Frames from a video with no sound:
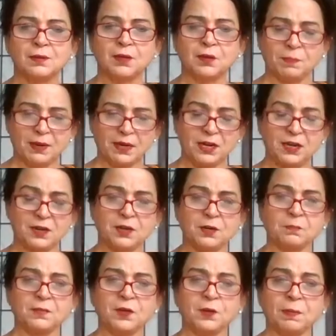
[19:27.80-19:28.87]

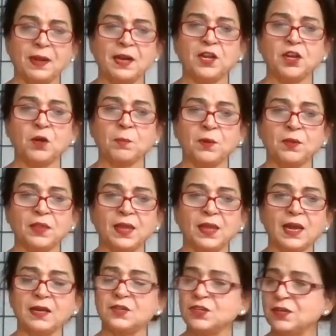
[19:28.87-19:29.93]
depending upon
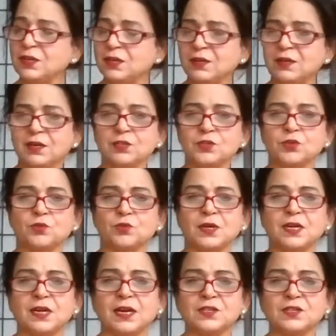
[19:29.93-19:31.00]
that, a
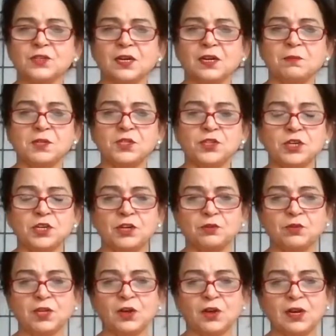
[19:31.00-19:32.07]
student gets admission
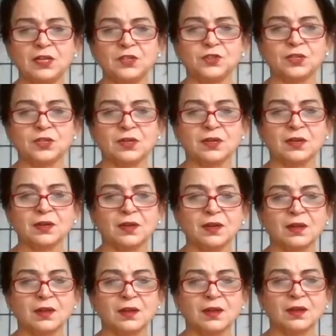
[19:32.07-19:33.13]
into the college.
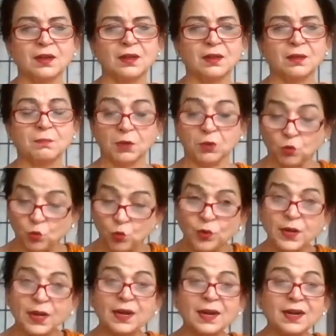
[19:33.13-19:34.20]
But who
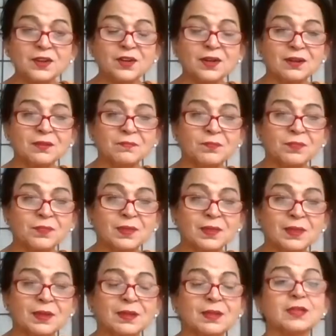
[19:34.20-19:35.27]
did it?
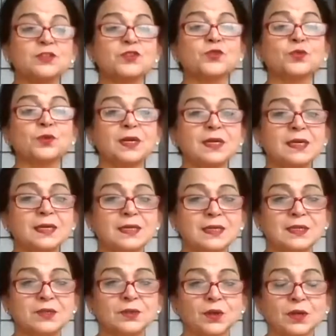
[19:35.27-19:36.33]
That student did
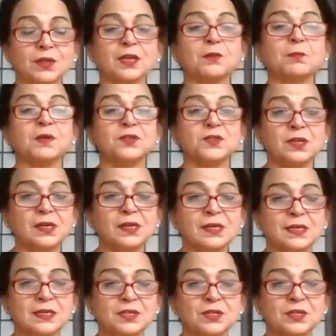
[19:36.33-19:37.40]
it, or that person
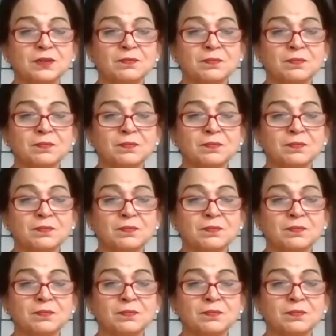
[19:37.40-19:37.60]
did it.